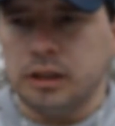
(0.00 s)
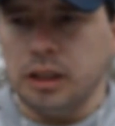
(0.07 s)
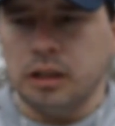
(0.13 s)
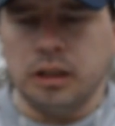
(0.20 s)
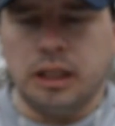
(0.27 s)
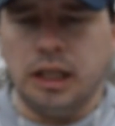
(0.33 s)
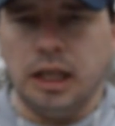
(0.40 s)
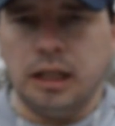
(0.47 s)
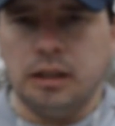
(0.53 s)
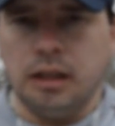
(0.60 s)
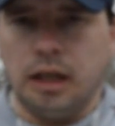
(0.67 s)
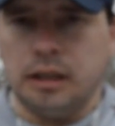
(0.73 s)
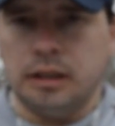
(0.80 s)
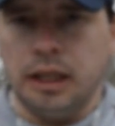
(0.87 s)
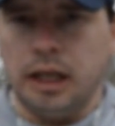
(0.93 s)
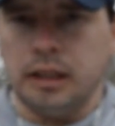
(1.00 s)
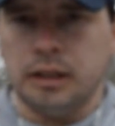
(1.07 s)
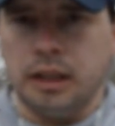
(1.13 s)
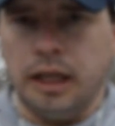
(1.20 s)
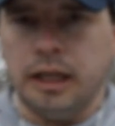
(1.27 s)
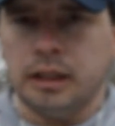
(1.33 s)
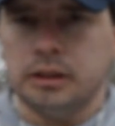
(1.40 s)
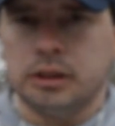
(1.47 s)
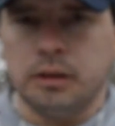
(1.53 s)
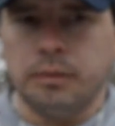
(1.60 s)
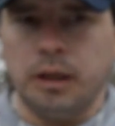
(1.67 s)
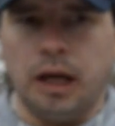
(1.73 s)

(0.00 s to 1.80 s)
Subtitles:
young kid at that age, I mean,